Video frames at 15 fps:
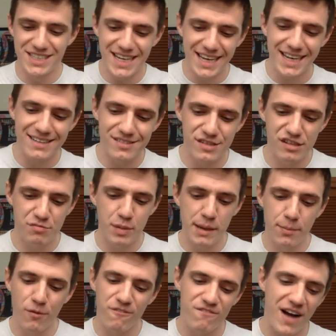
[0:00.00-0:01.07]
Dig into these
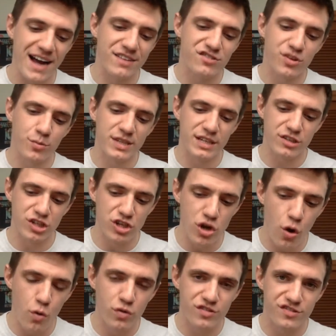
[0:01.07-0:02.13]
people. Find someone that
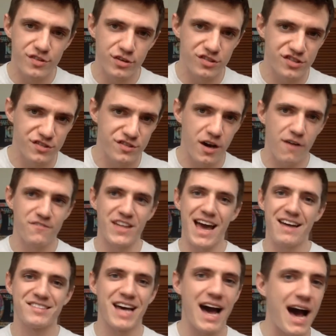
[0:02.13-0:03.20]
knows their stuff, that
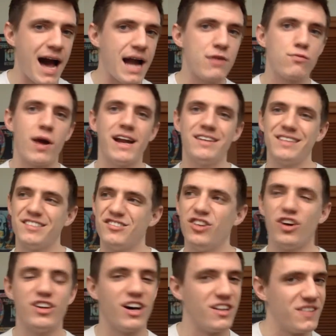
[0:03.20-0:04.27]
has a high rating, that's
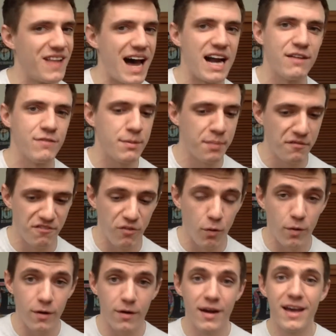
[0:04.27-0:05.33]
done a lot of it
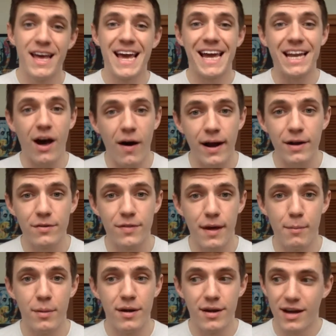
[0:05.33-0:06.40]
before, and hire
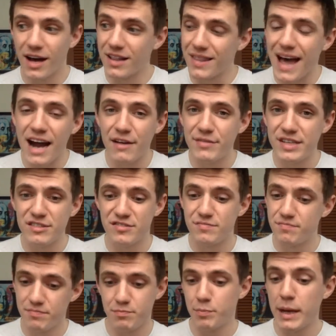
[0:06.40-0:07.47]
them. A lot of
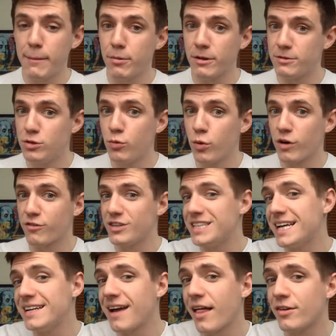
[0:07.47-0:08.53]
these people that do work for
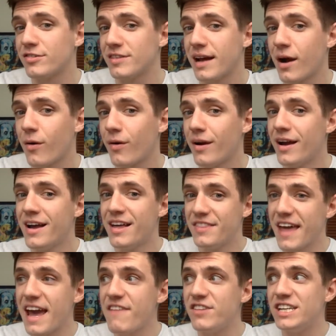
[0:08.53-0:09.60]
$10 an hour,
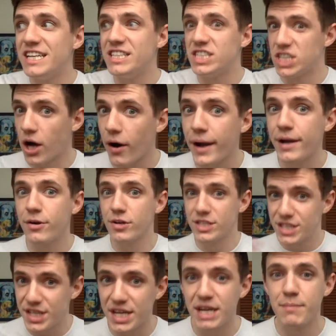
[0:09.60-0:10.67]
they have an entire
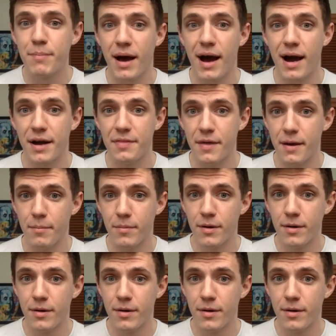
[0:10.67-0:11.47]
team behind them.